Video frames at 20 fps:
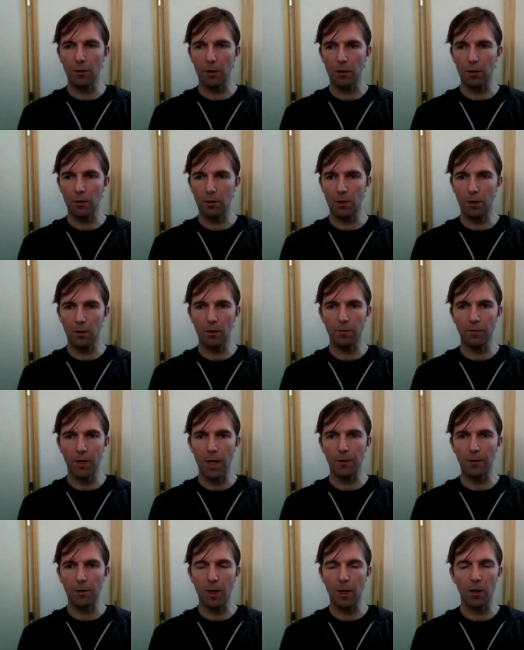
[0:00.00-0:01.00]
de- deal of
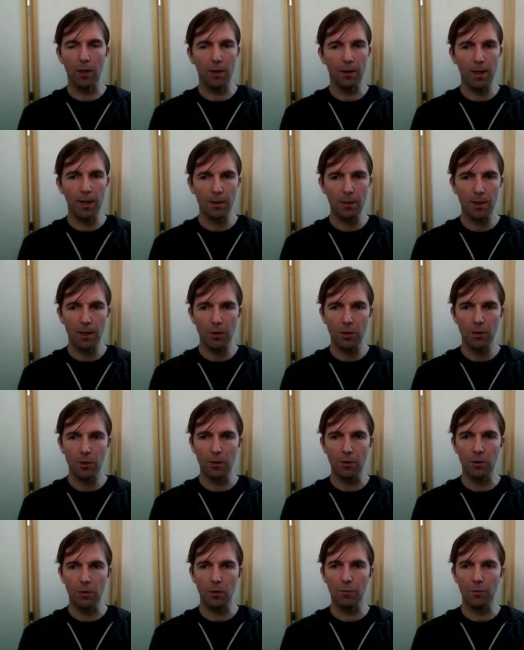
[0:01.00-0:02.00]
nonlinearity, and that's not just
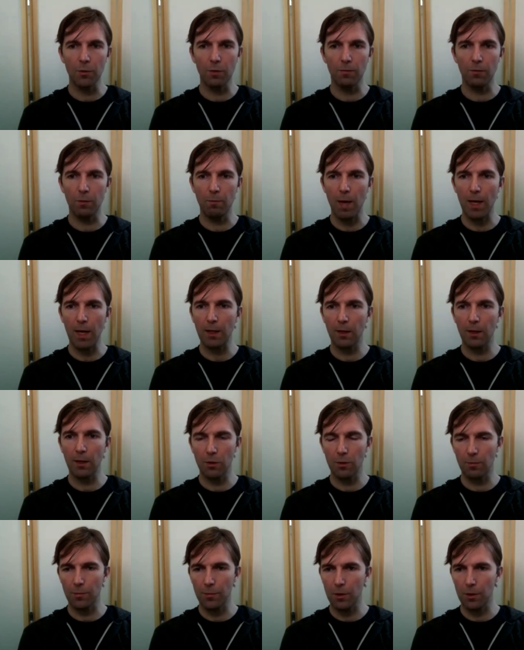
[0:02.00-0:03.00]
in terms of the
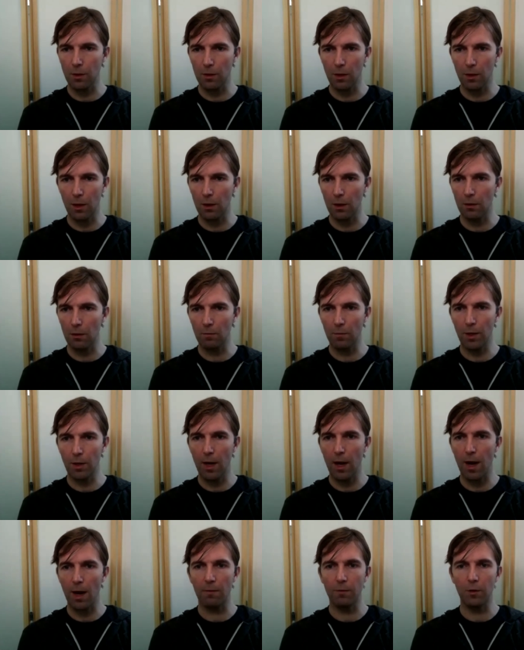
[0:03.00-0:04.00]
mechanisms that they they
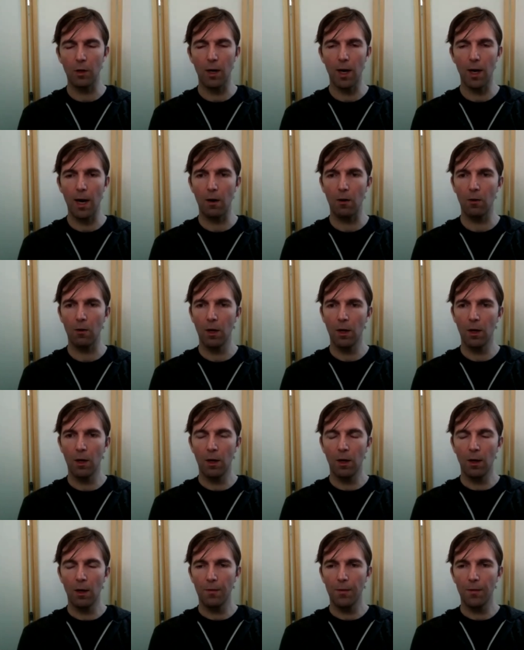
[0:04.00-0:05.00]
have. You know how
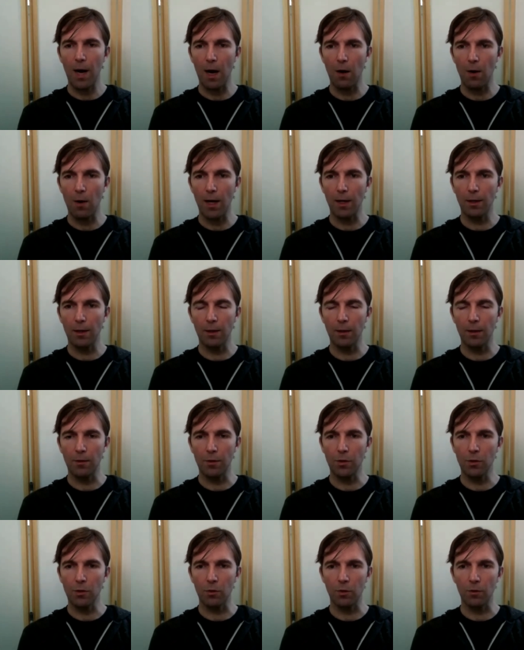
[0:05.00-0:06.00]
how I can
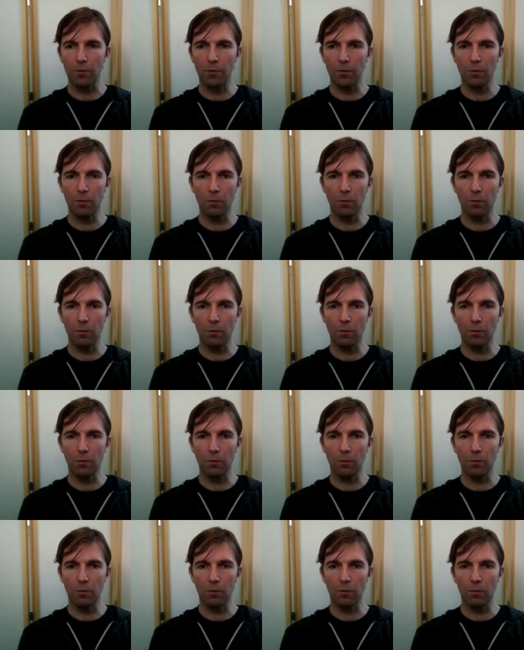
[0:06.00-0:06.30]
sort of